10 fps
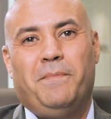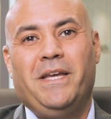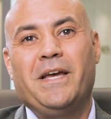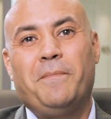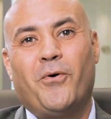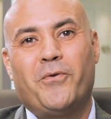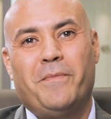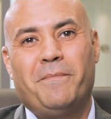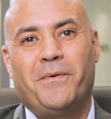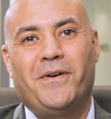Being a board
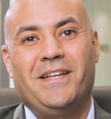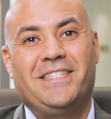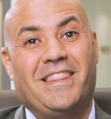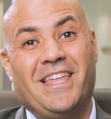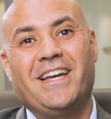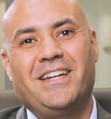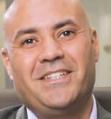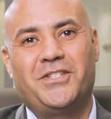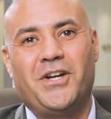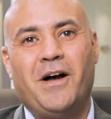member is a
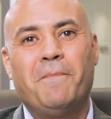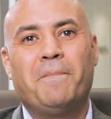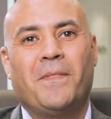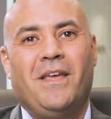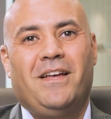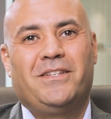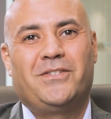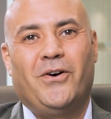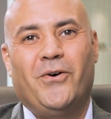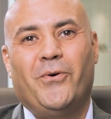thankless job,
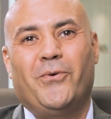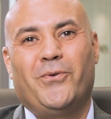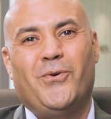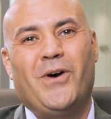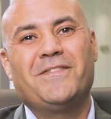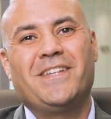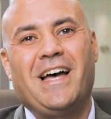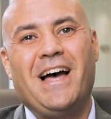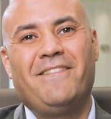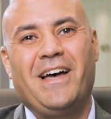so you have to
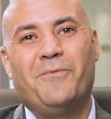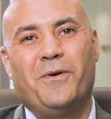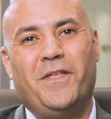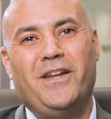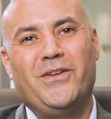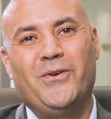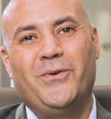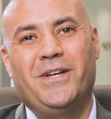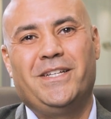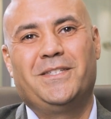have that within
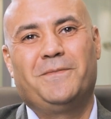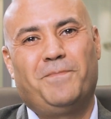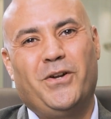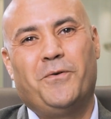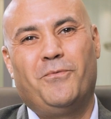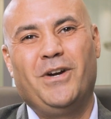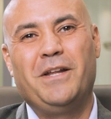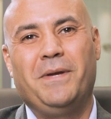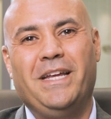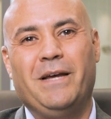you is, you know, really
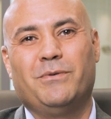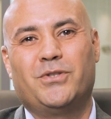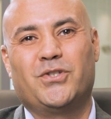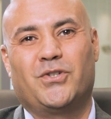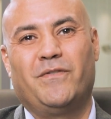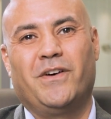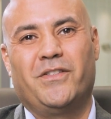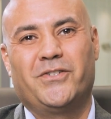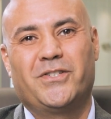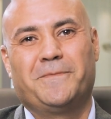being able to serve
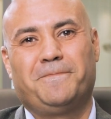others.